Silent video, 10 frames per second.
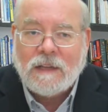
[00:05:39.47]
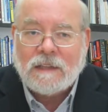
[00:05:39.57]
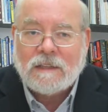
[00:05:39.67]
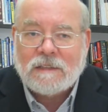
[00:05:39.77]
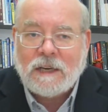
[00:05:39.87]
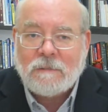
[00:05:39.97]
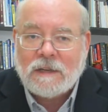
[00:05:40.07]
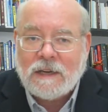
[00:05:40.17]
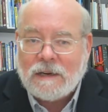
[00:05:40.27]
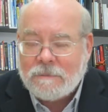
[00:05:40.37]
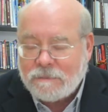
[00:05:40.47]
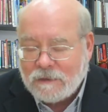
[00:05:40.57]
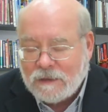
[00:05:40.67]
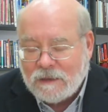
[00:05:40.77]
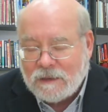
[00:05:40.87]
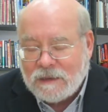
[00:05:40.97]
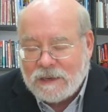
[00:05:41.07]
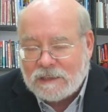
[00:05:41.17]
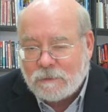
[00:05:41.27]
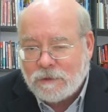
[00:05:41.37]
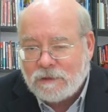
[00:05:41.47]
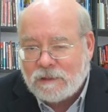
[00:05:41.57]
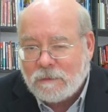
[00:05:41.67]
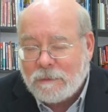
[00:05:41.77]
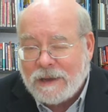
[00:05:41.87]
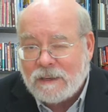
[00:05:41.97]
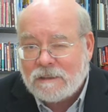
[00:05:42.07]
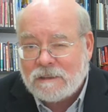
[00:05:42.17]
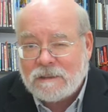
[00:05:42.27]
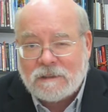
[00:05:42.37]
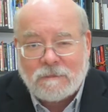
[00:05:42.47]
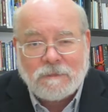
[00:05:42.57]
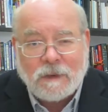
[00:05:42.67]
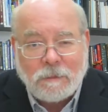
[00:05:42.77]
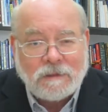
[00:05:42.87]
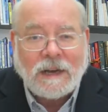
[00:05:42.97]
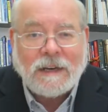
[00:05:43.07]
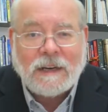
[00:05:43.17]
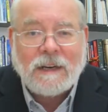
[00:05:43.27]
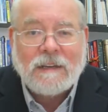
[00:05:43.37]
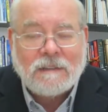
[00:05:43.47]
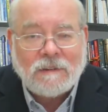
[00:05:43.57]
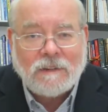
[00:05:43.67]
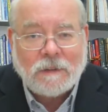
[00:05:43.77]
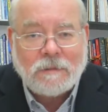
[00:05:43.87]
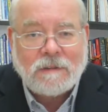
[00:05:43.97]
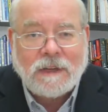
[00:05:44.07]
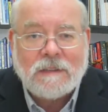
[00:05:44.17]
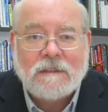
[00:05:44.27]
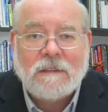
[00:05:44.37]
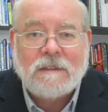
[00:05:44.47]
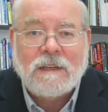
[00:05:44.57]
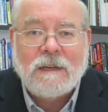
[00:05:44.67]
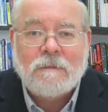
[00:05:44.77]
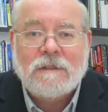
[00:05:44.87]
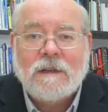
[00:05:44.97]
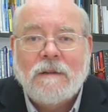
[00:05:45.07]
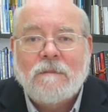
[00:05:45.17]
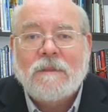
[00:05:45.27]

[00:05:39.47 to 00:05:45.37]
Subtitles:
At the same time, as opposed to managers planning and delivering plans to teams,